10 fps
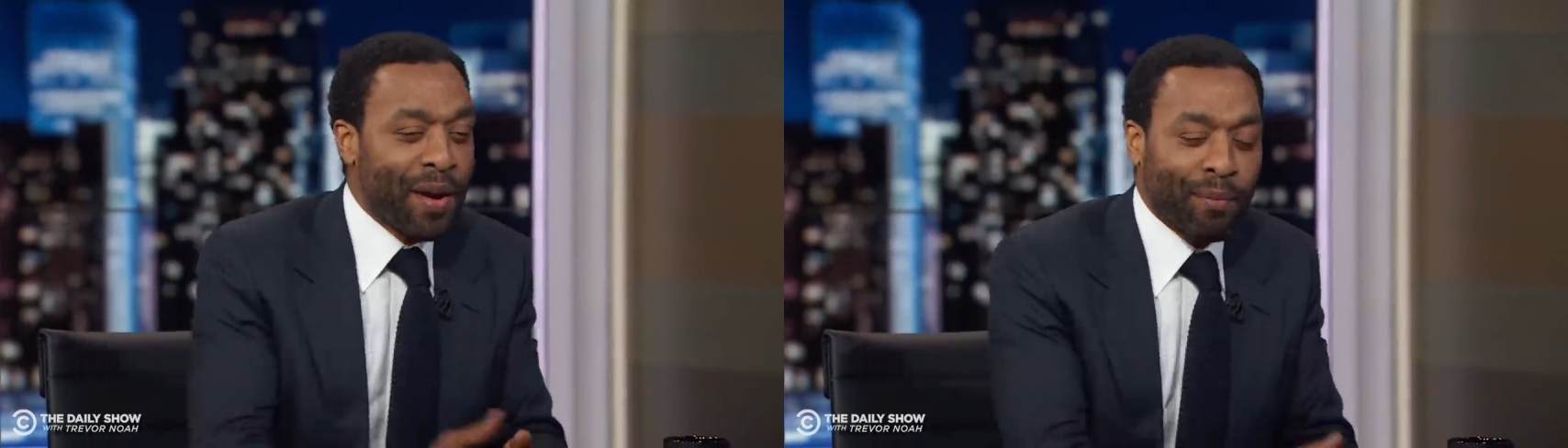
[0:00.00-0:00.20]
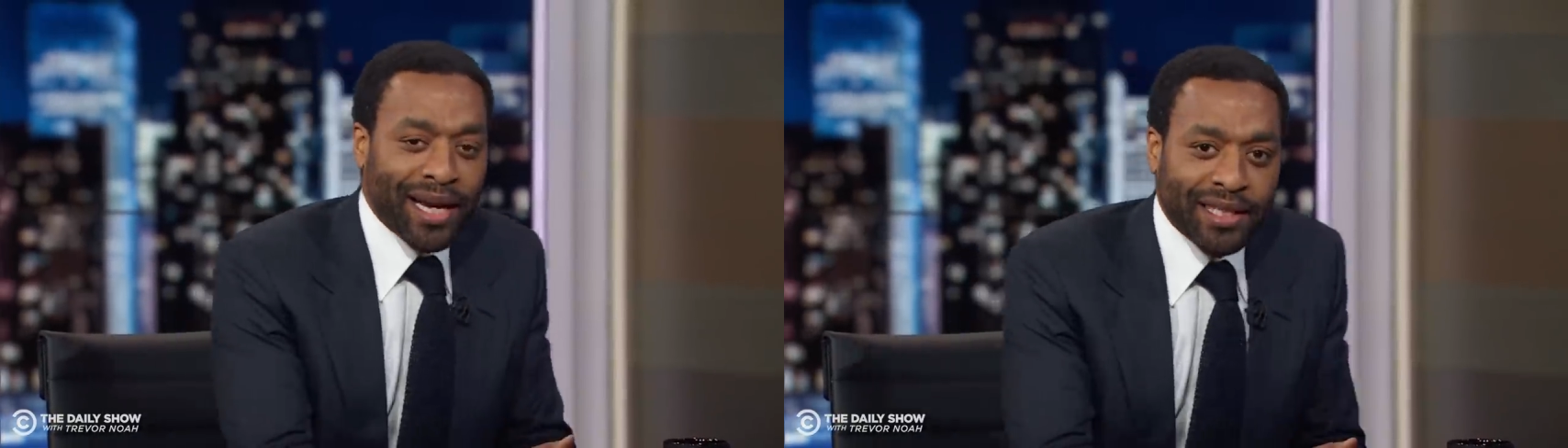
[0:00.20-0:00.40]

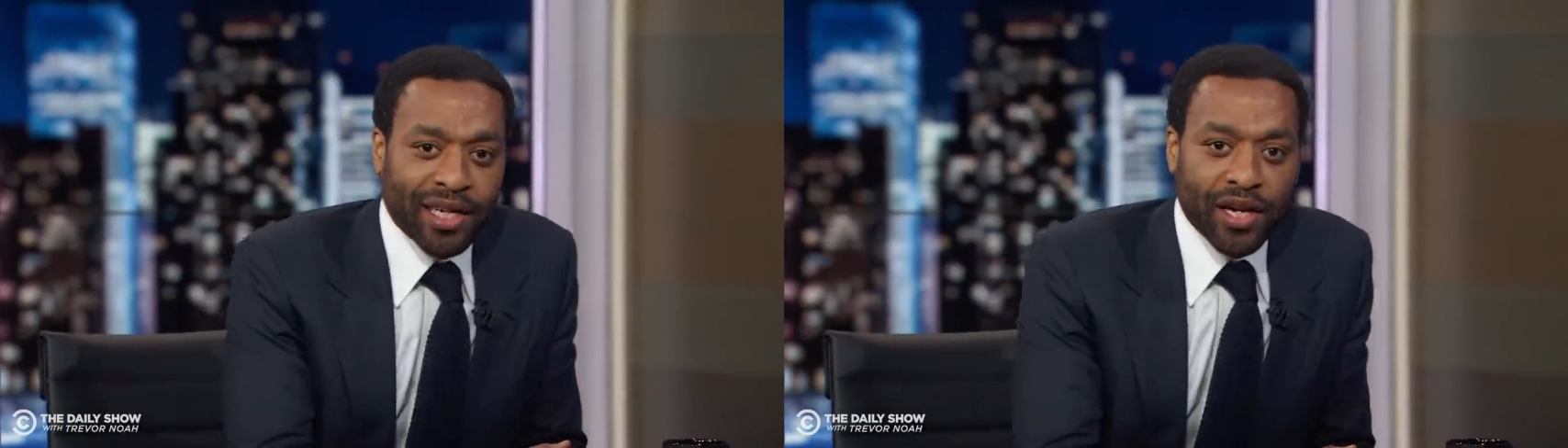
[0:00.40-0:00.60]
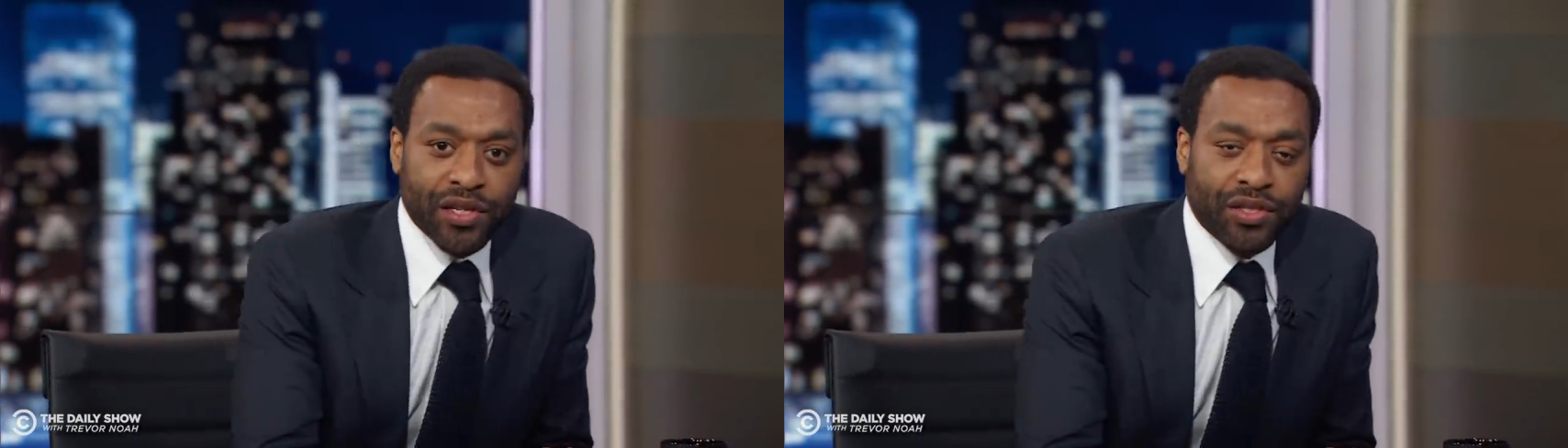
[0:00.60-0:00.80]
math
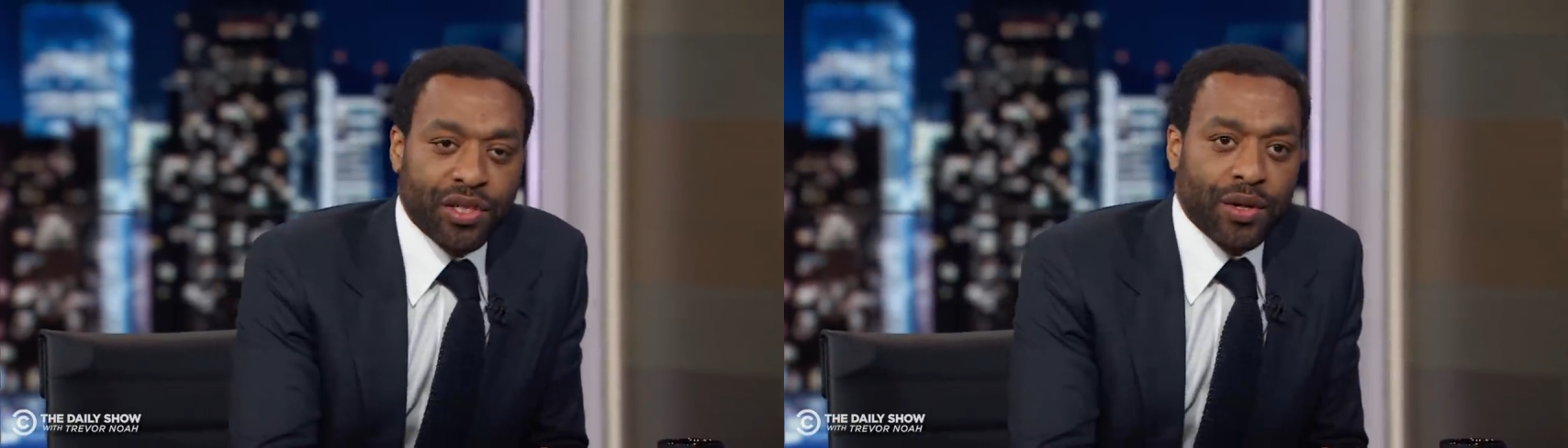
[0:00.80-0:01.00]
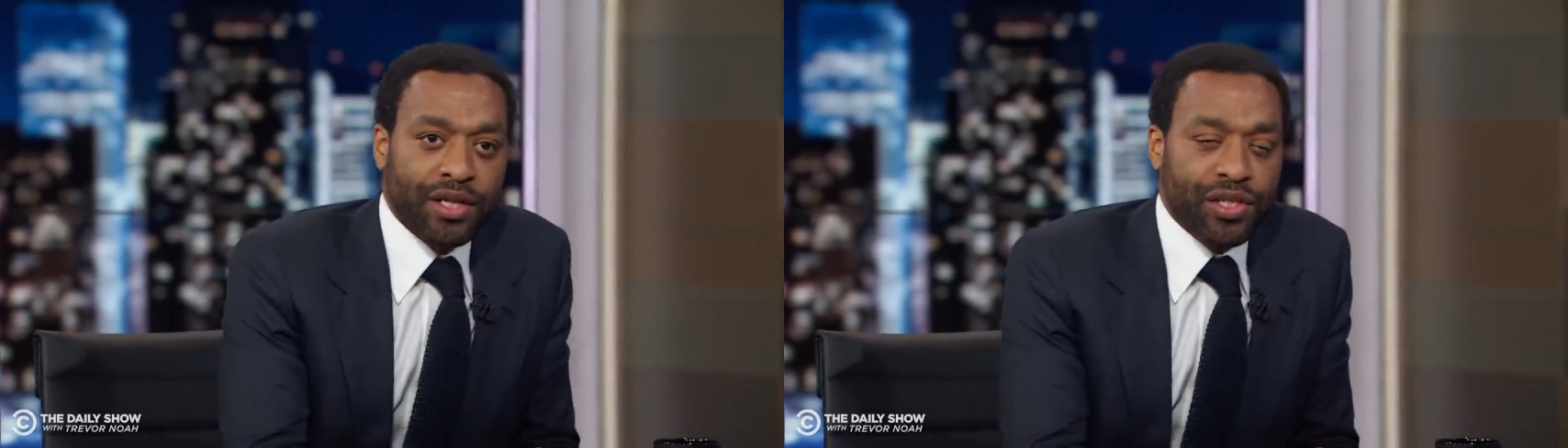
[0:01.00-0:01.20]
class, you
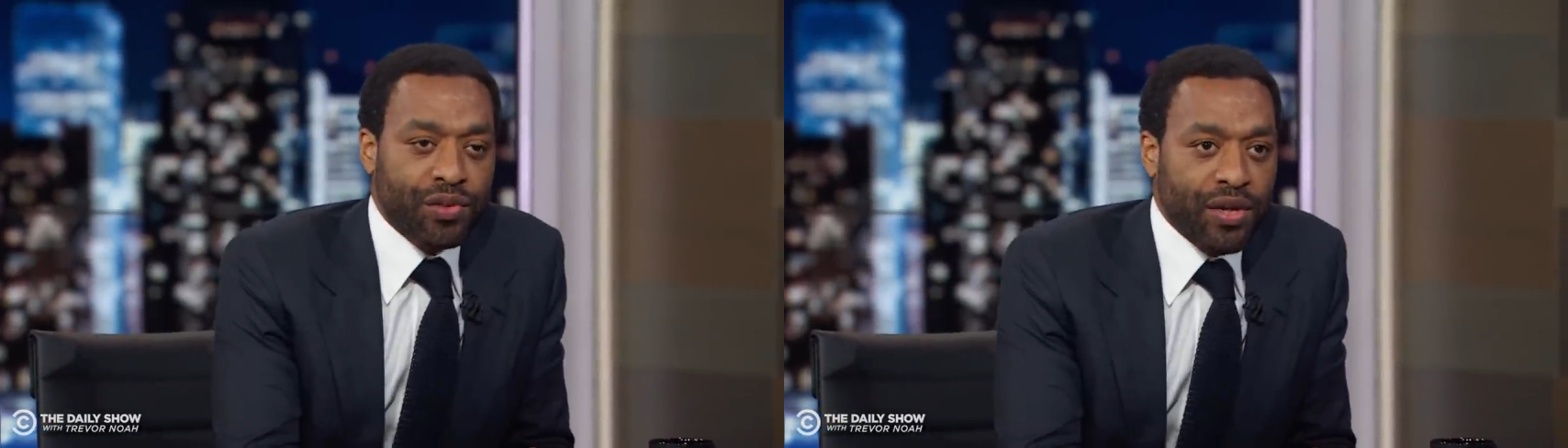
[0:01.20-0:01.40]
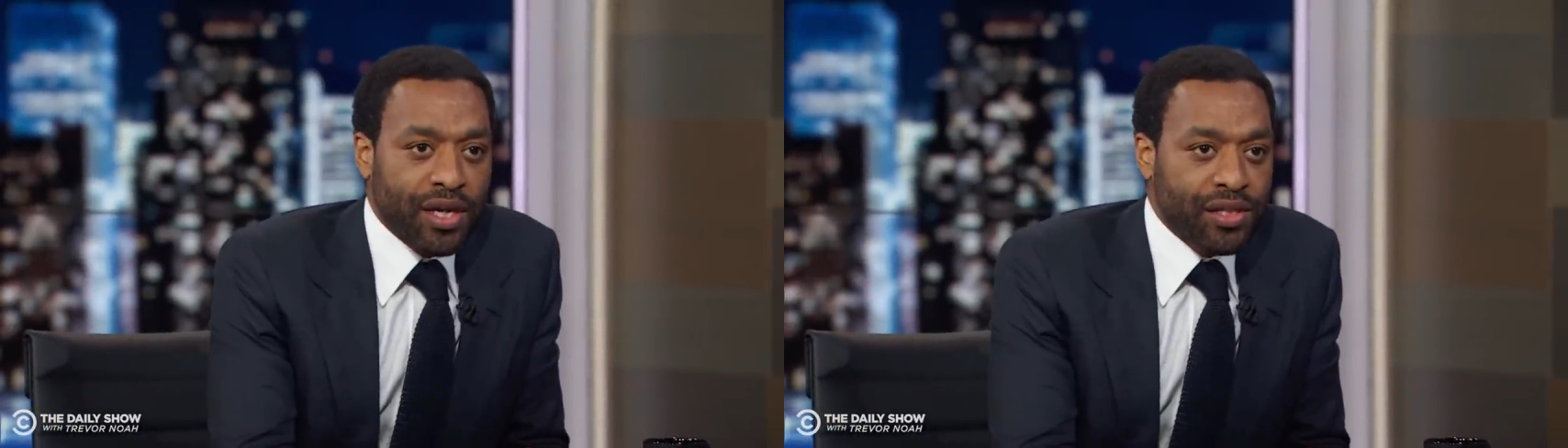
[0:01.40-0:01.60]
know, and just
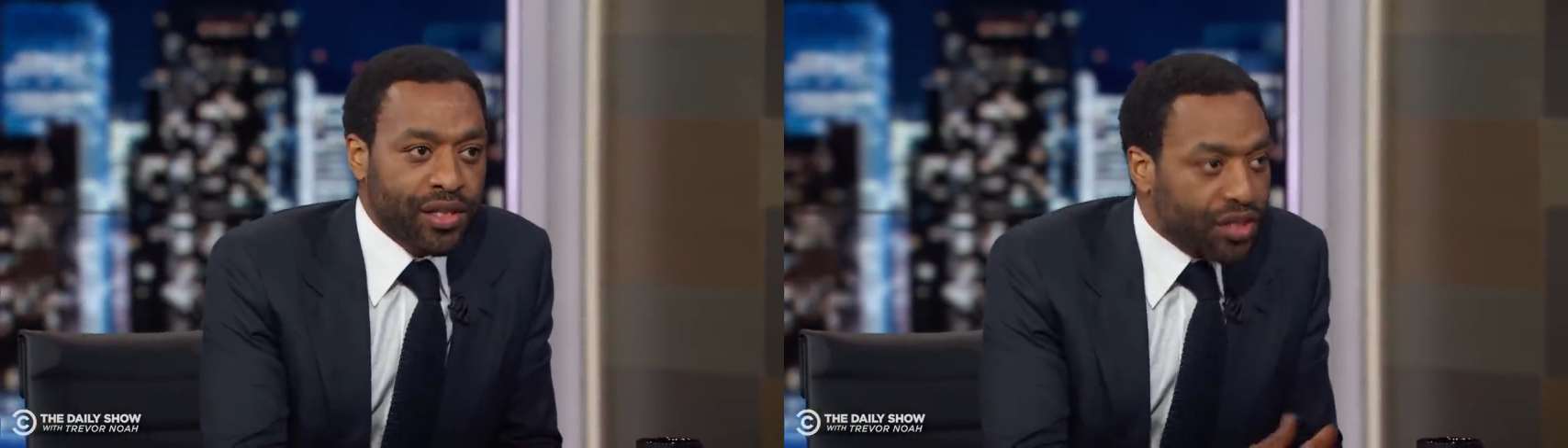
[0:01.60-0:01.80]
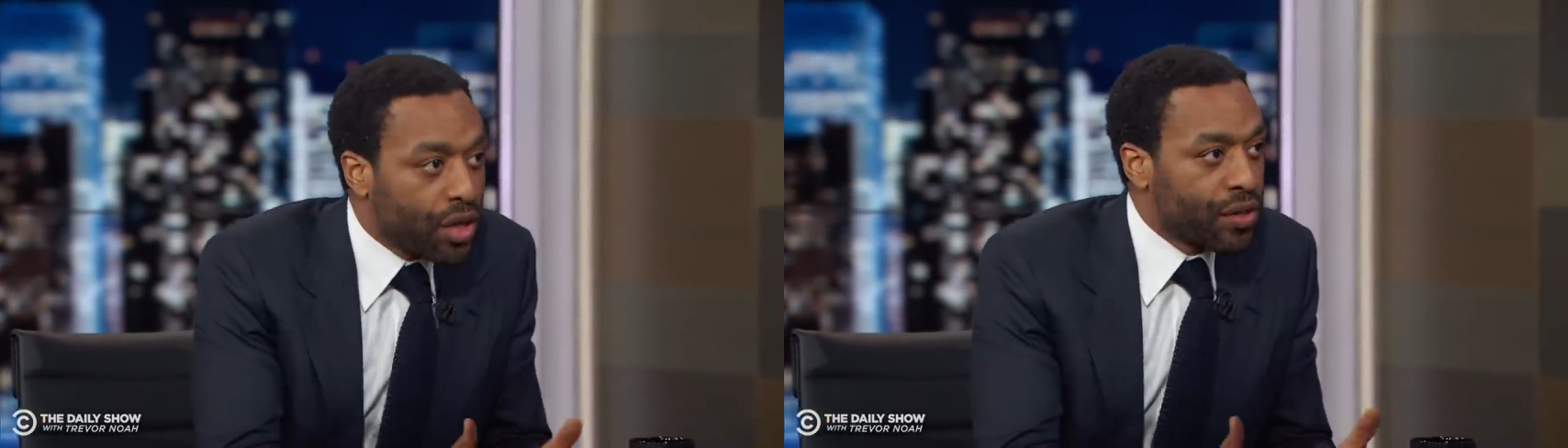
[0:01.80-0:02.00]

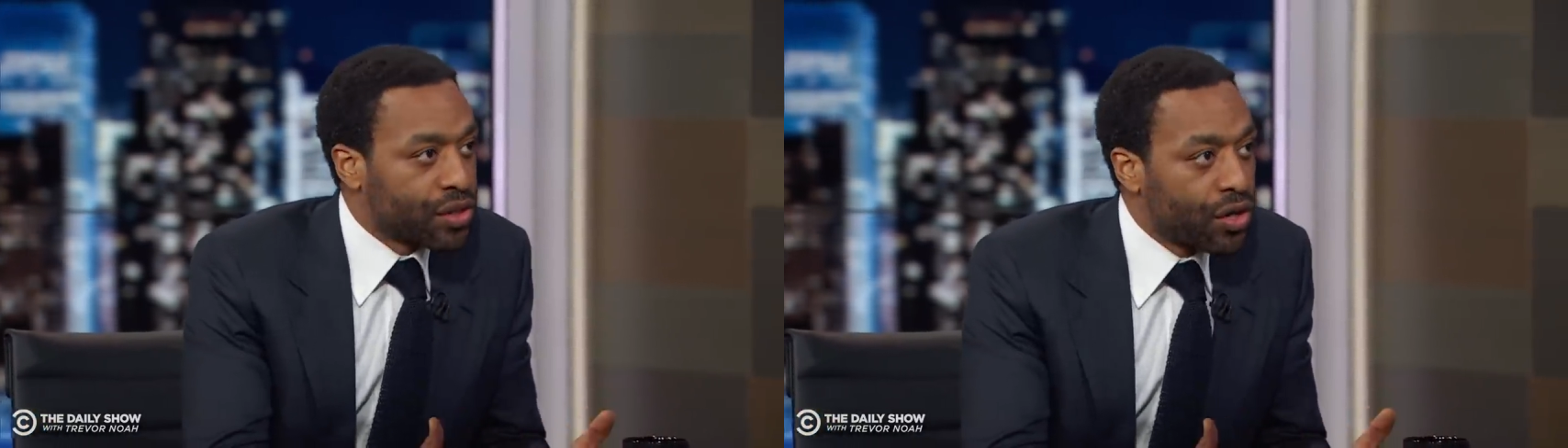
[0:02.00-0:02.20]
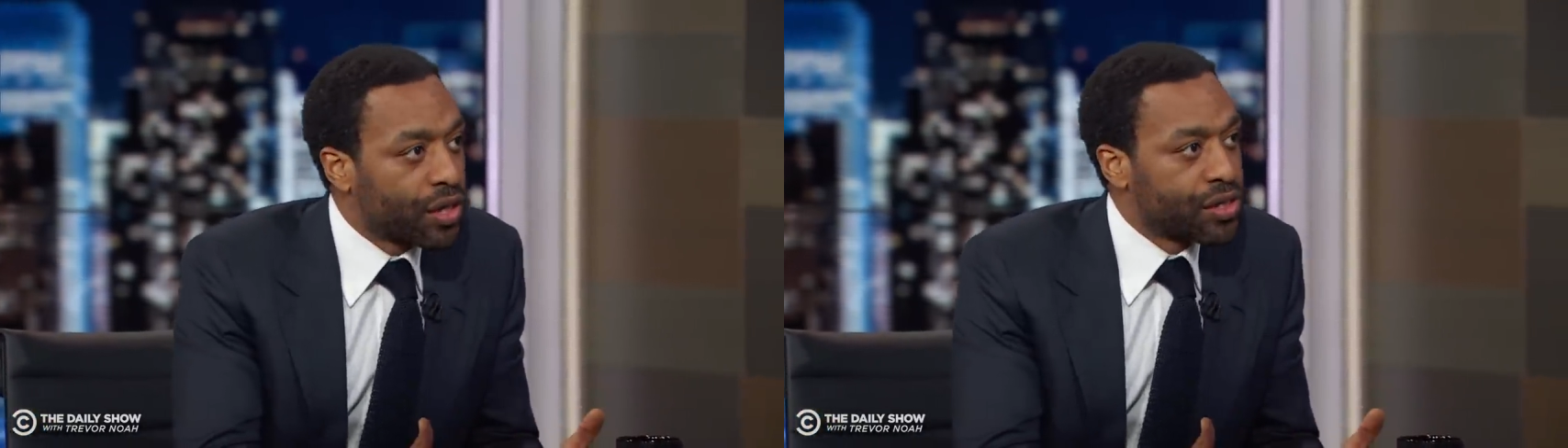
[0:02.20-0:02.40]
realizing, no,
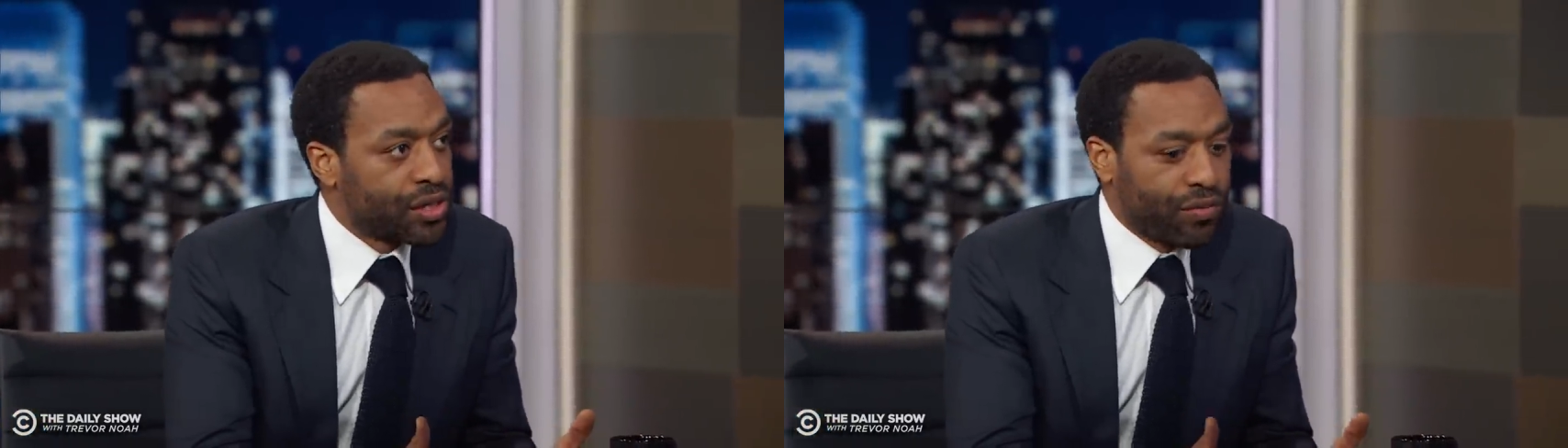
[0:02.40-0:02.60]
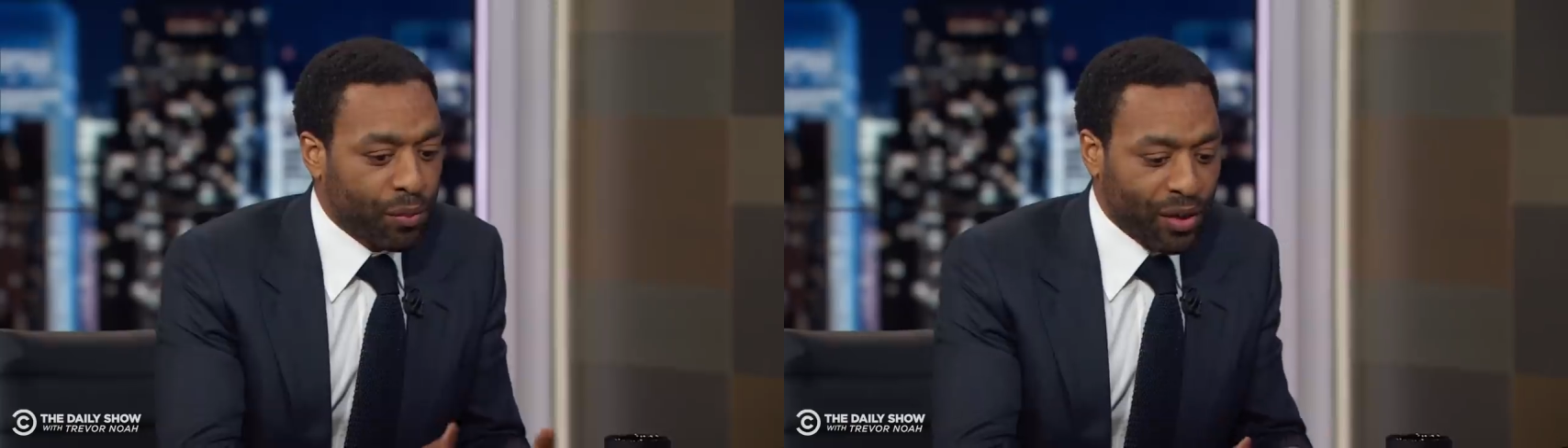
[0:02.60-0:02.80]
it's not
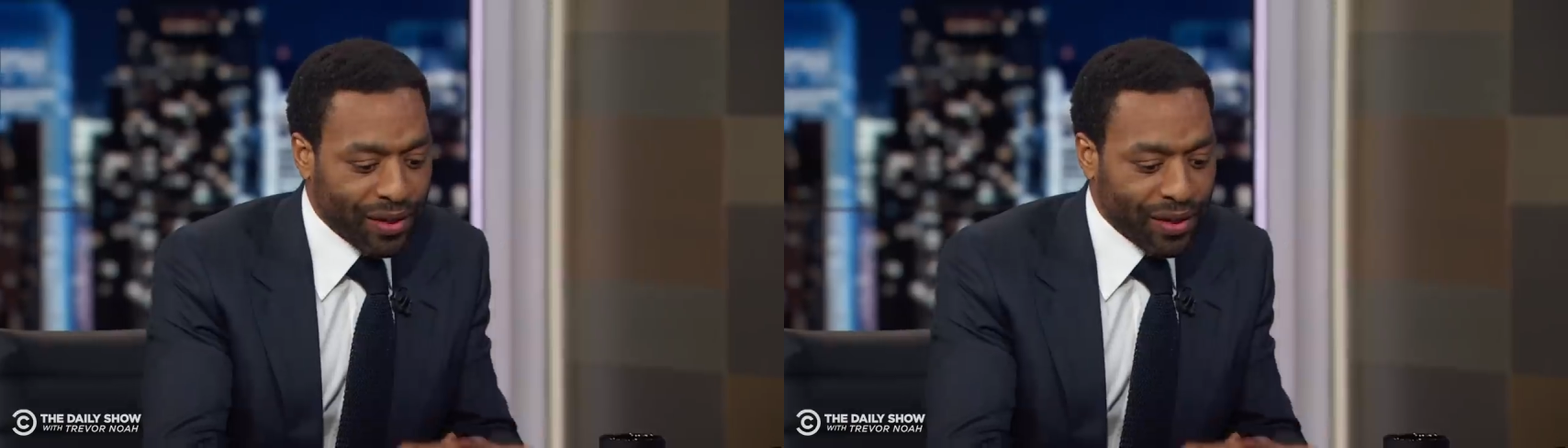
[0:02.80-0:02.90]
conceivable.